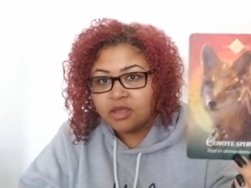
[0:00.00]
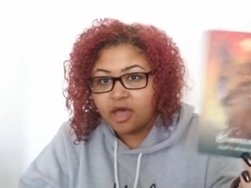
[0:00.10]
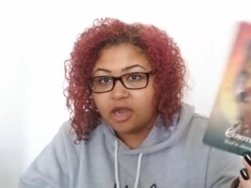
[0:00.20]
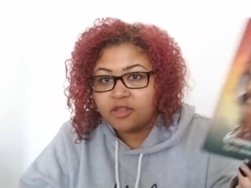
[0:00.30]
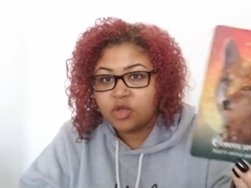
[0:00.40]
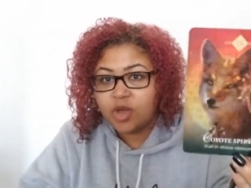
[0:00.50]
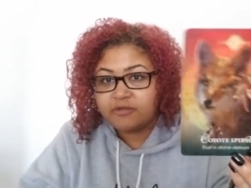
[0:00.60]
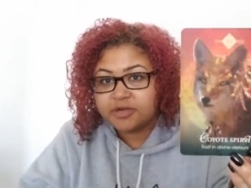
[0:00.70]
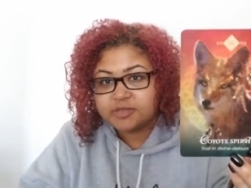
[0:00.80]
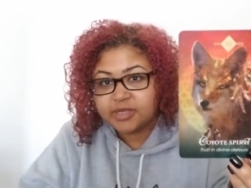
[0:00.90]
i don't think you
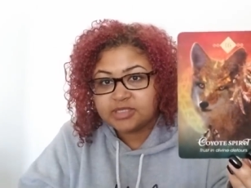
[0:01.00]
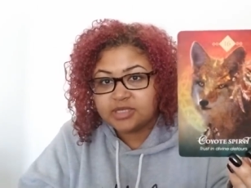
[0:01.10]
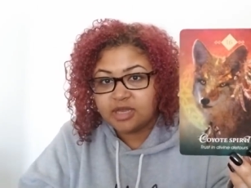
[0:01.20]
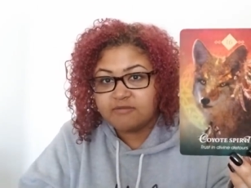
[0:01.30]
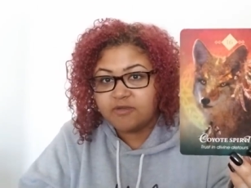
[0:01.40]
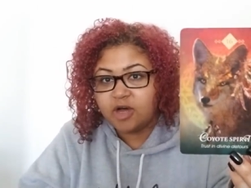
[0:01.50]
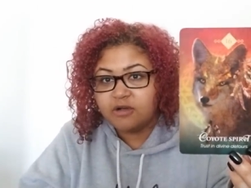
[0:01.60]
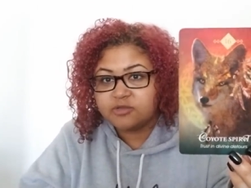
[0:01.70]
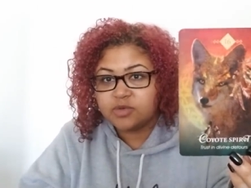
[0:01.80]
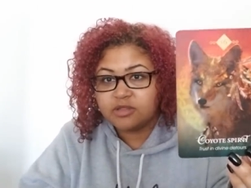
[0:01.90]
ever expected to get
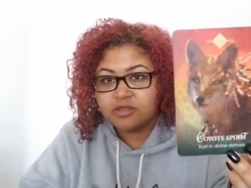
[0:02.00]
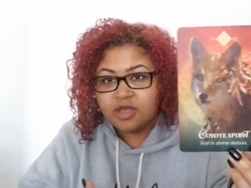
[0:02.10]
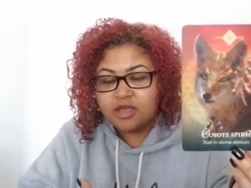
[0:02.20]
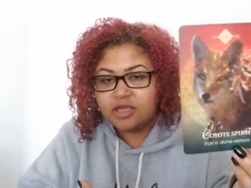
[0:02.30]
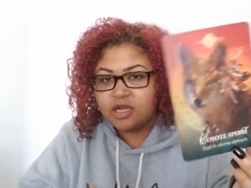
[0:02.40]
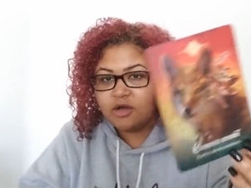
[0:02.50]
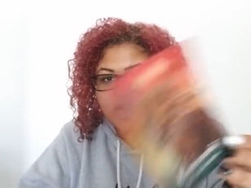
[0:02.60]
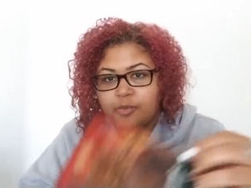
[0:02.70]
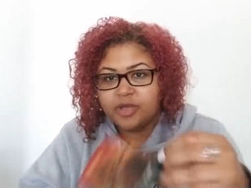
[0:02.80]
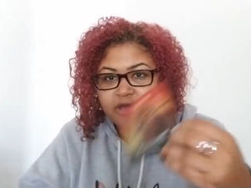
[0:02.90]
involved with you know,
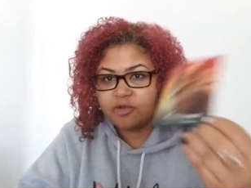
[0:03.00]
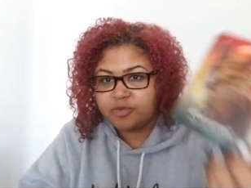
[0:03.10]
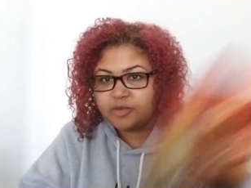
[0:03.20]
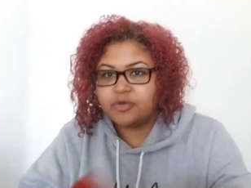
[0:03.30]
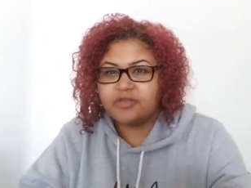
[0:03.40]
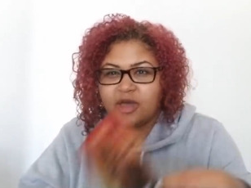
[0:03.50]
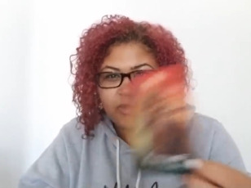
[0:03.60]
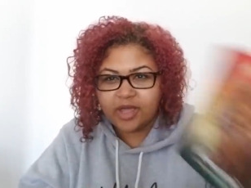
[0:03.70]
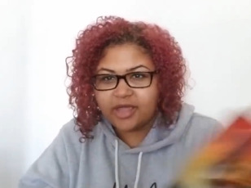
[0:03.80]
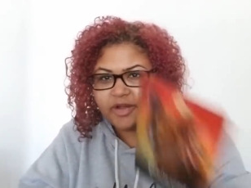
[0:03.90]
helping other people in that
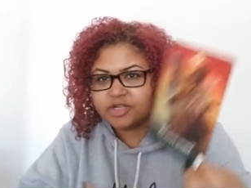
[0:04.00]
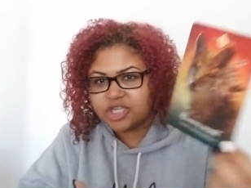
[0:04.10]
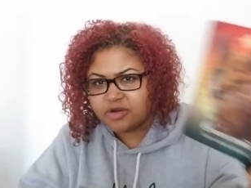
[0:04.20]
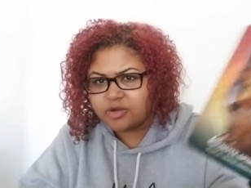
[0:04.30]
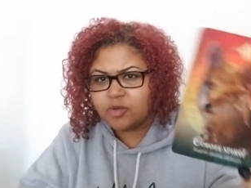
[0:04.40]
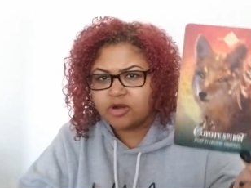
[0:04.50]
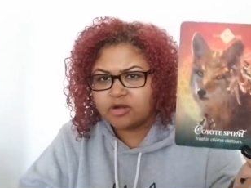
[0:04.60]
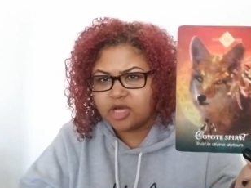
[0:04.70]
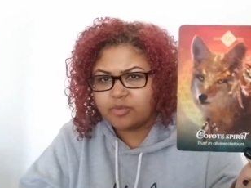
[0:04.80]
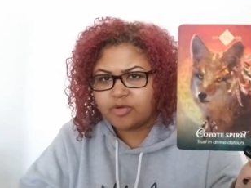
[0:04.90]
way or charity work or
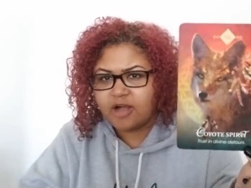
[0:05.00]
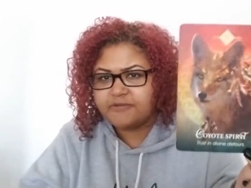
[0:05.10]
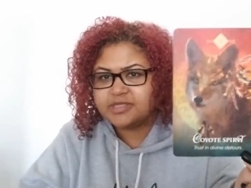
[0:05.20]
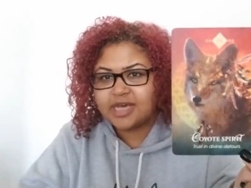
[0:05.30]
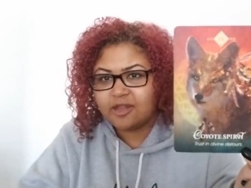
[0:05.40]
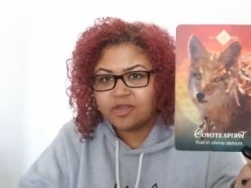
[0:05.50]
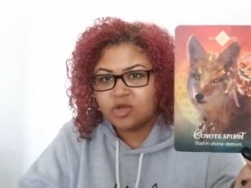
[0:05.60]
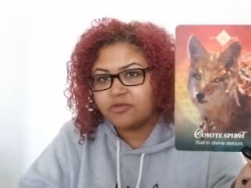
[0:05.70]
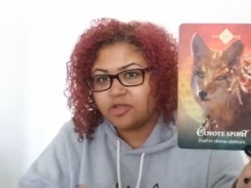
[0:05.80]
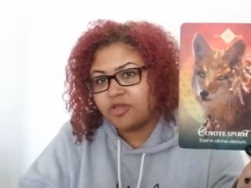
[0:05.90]
nonprofits. I don't think you
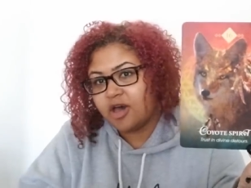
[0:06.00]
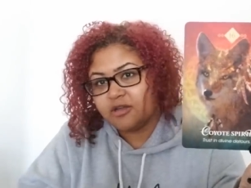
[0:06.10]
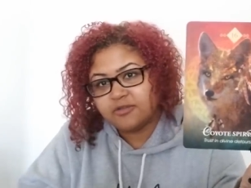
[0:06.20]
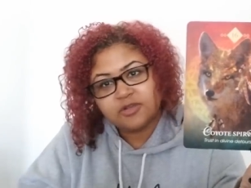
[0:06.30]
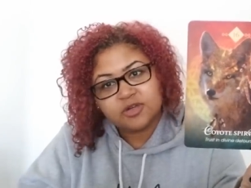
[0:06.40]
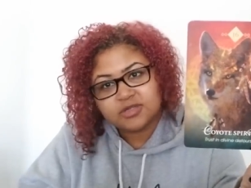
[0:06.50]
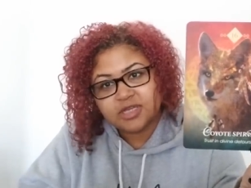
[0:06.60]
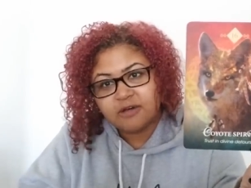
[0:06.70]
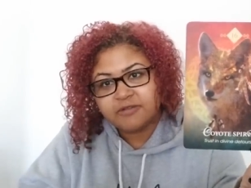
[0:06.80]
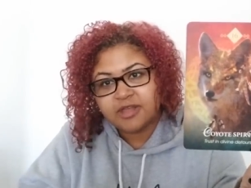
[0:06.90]
ever thought of
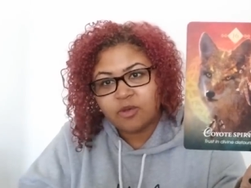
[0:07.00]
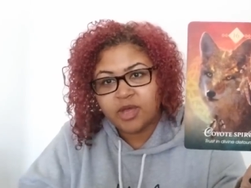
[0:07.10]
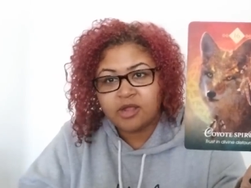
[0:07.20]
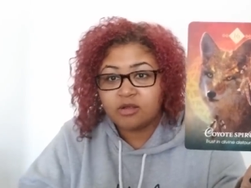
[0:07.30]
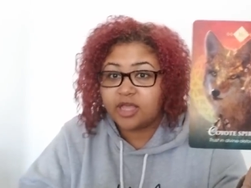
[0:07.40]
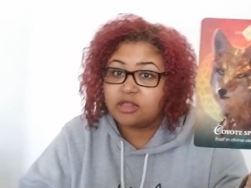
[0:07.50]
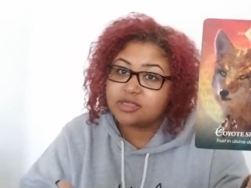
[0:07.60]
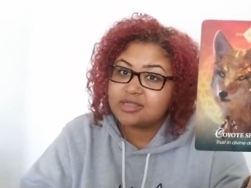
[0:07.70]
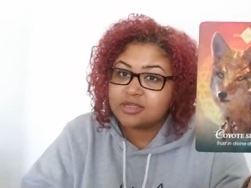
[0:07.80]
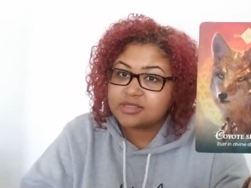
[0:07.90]
yourself in that way or like
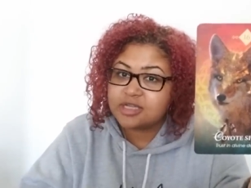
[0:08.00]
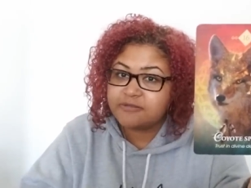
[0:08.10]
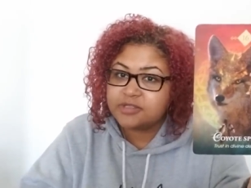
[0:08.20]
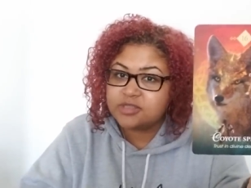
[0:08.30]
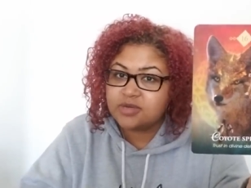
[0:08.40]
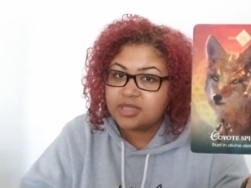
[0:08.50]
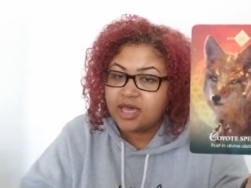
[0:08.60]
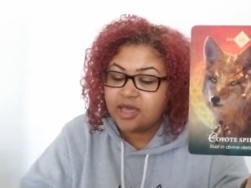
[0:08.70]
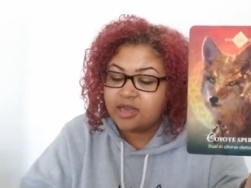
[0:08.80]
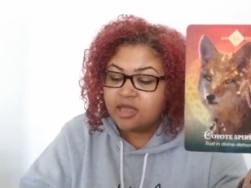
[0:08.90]
looked at yourself in doing
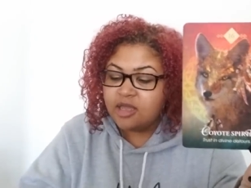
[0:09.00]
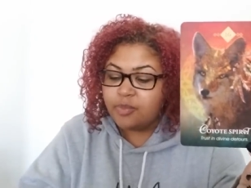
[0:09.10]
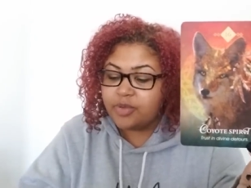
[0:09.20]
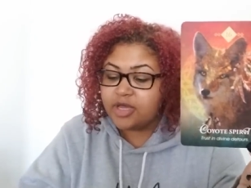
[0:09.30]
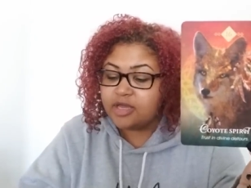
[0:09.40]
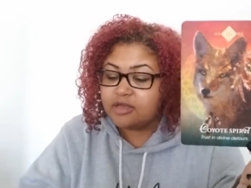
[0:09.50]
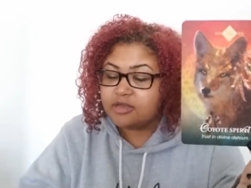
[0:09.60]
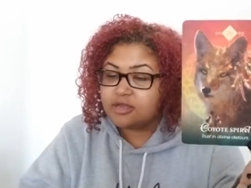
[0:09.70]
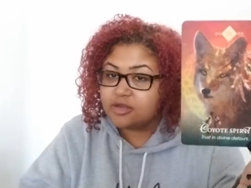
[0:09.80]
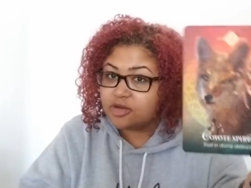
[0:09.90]
that, but
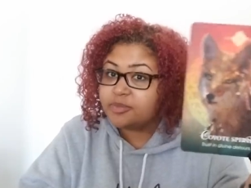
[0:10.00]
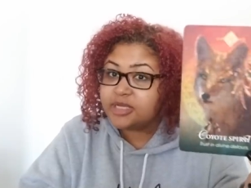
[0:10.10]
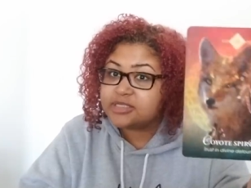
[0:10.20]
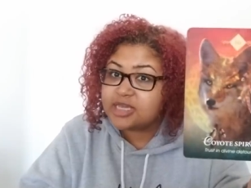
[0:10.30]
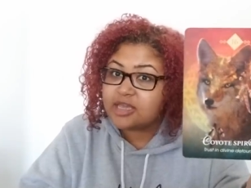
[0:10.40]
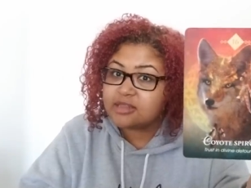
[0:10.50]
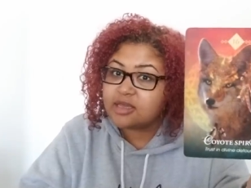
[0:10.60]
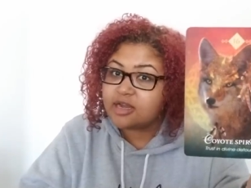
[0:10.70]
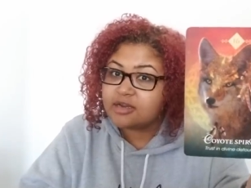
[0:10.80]
you're being taken there,